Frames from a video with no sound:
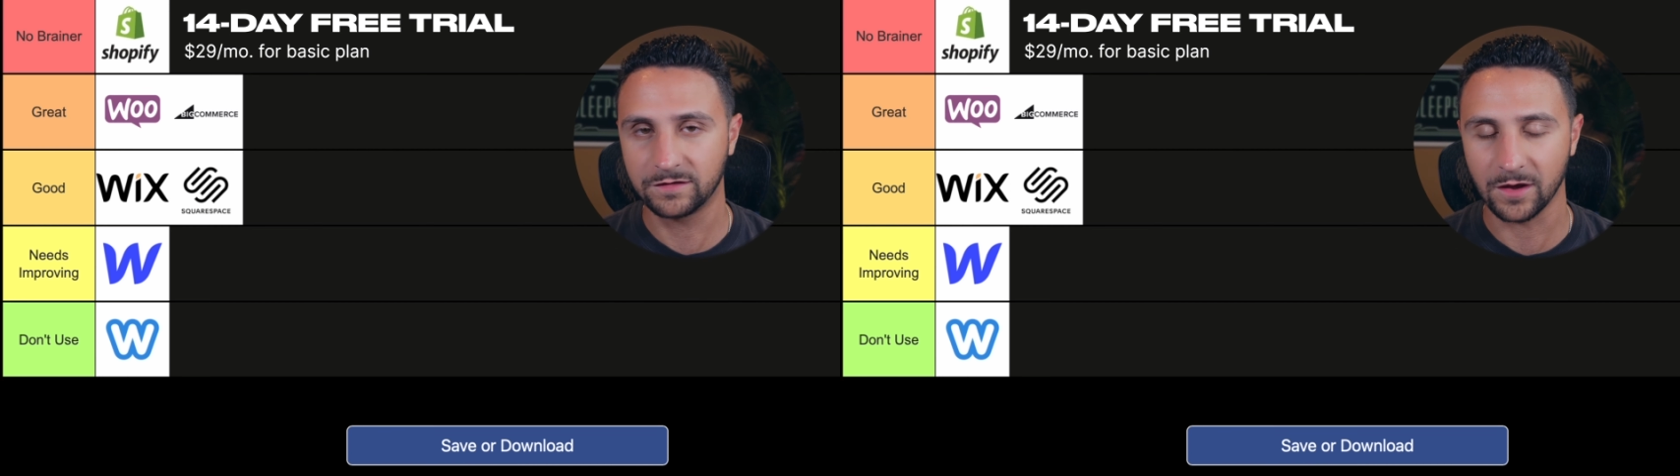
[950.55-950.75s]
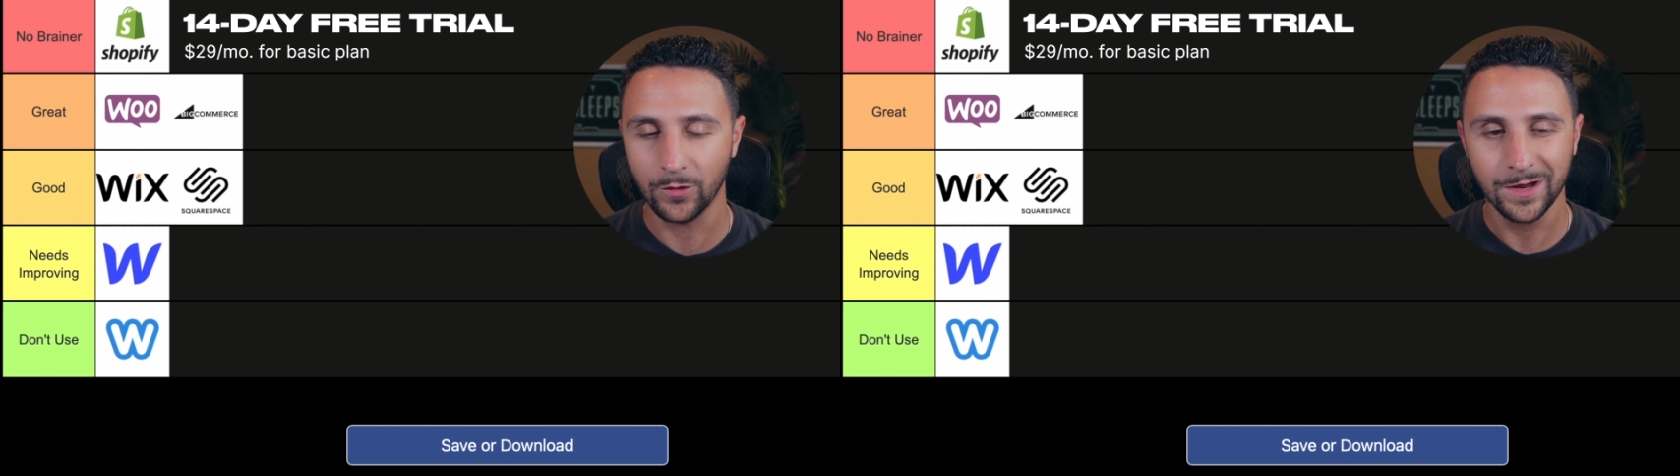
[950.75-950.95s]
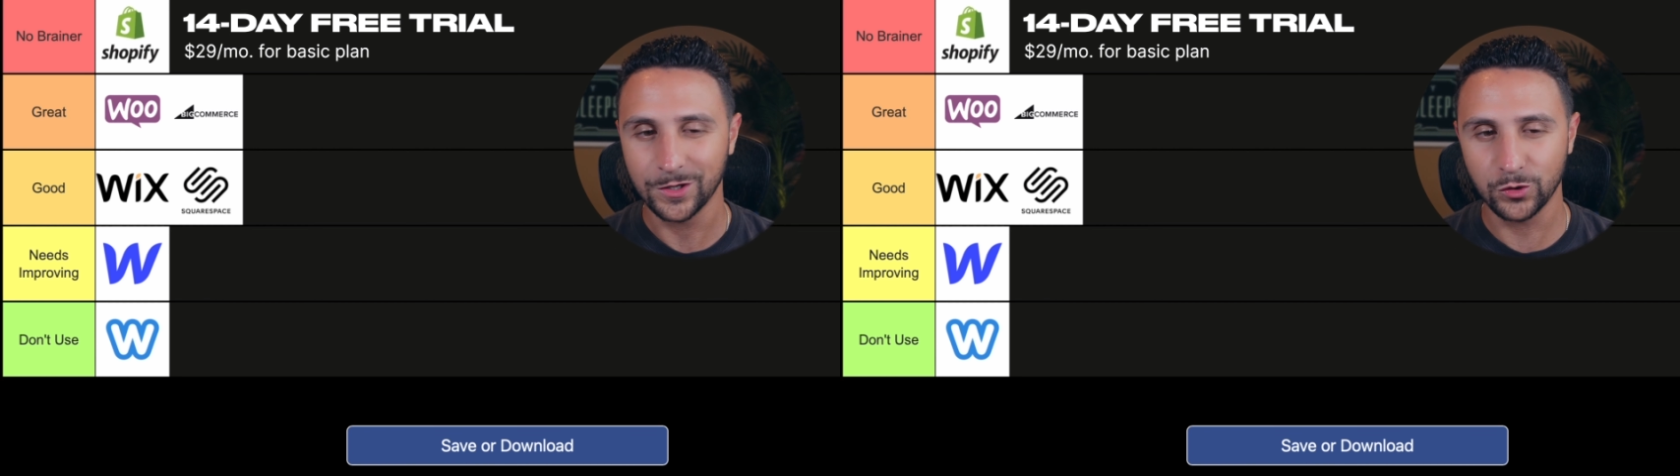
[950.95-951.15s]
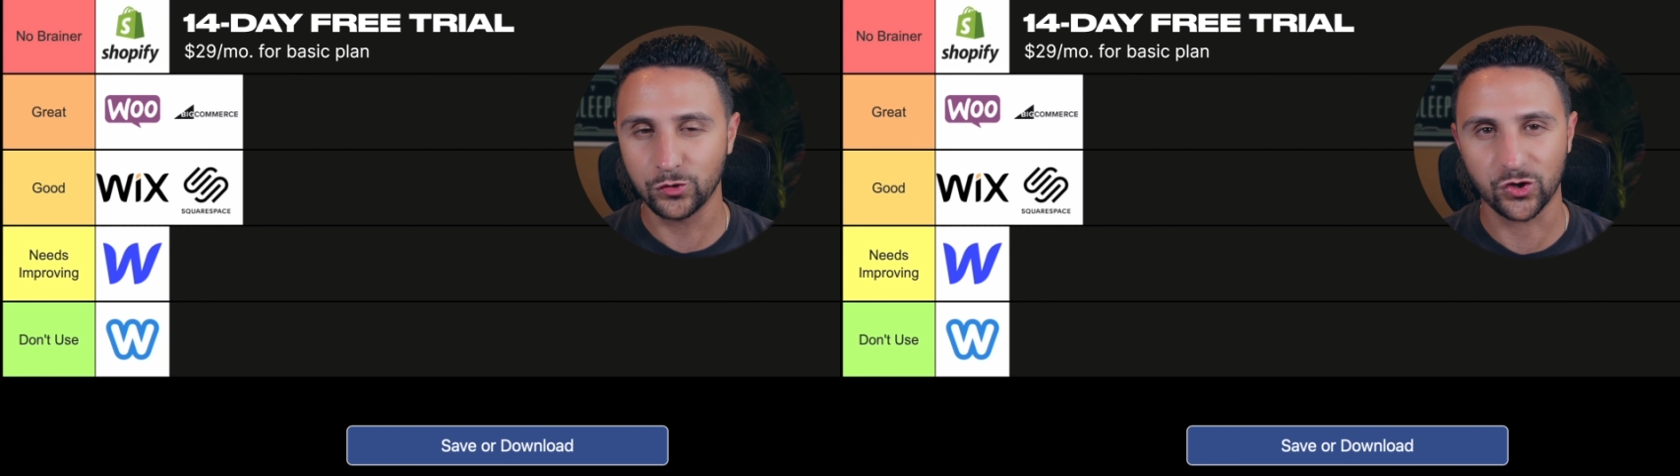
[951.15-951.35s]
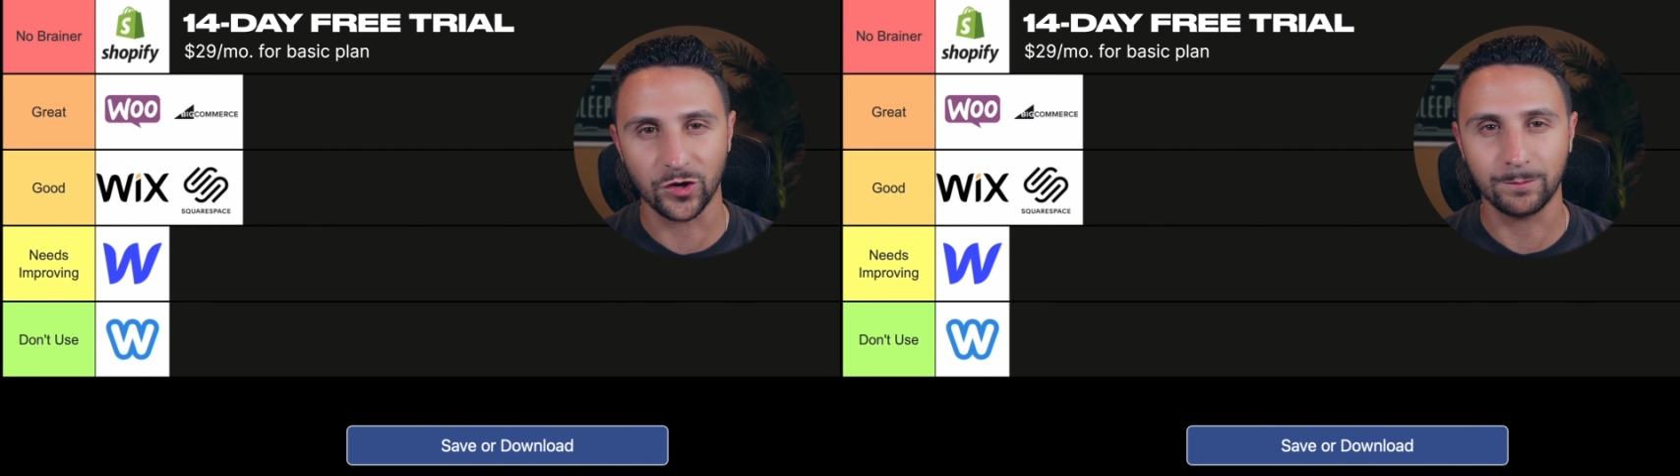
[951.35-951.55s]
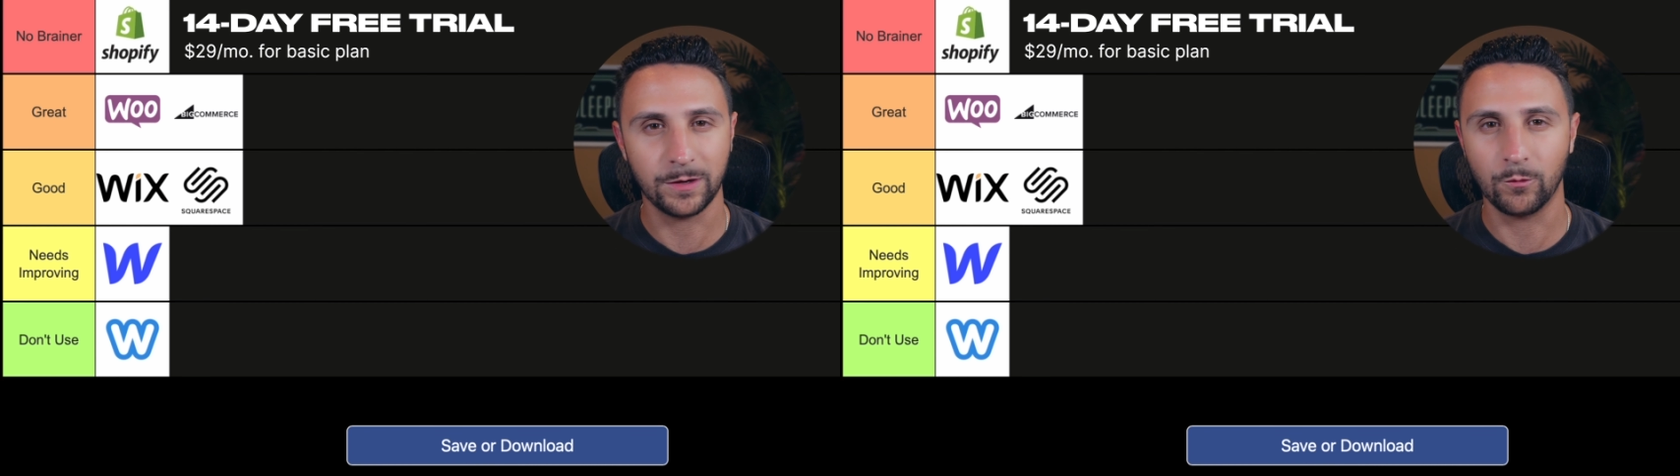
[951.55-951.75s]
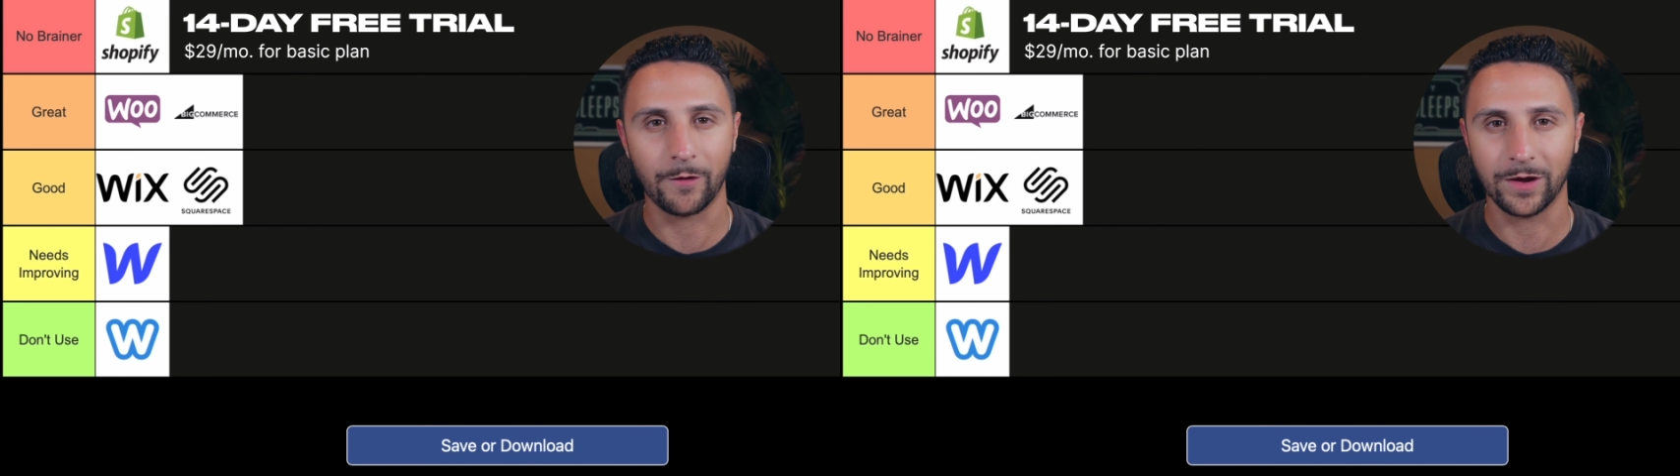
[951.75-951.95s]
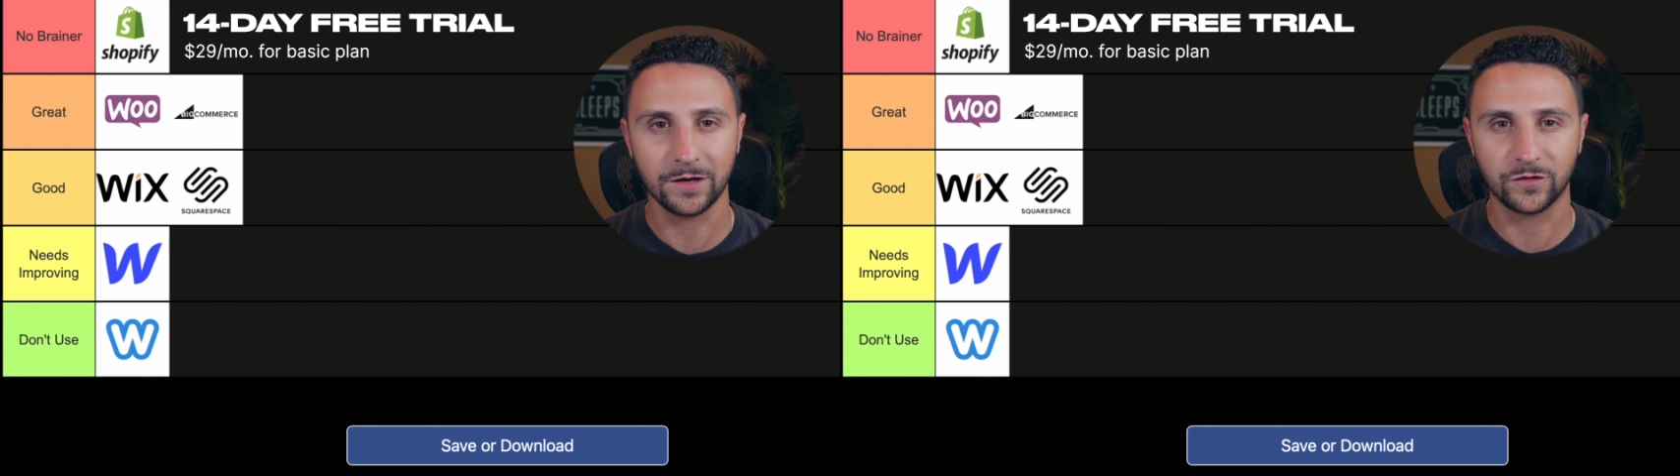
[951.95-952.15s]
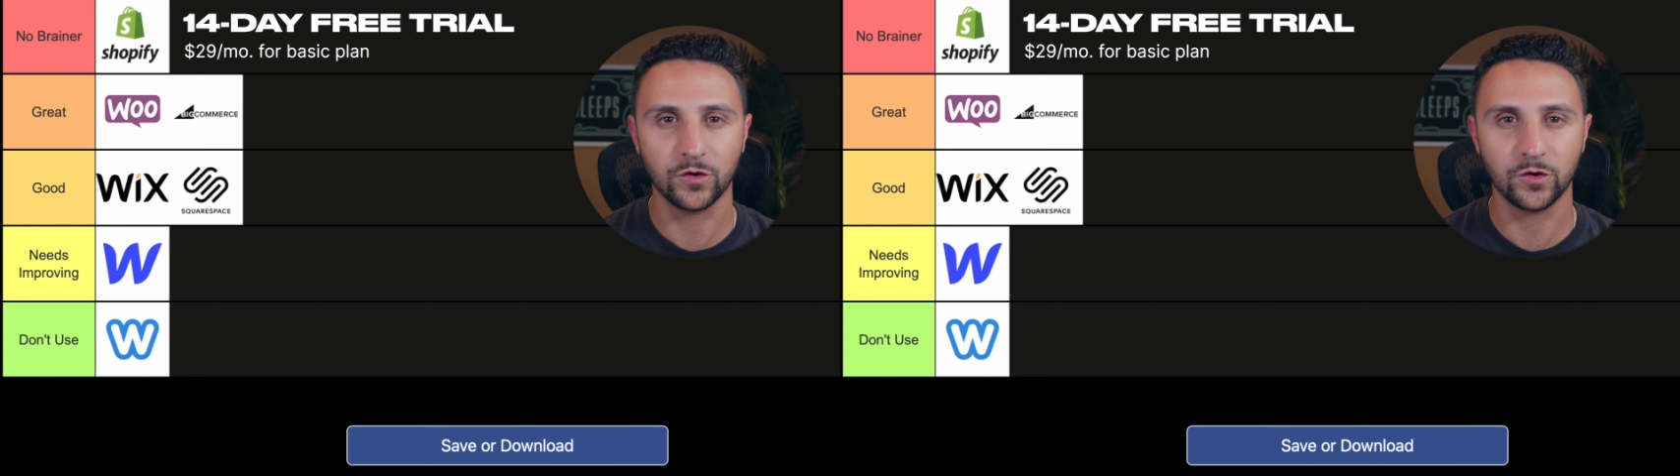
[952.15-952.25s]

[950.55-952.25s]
So you shouldn't be worrying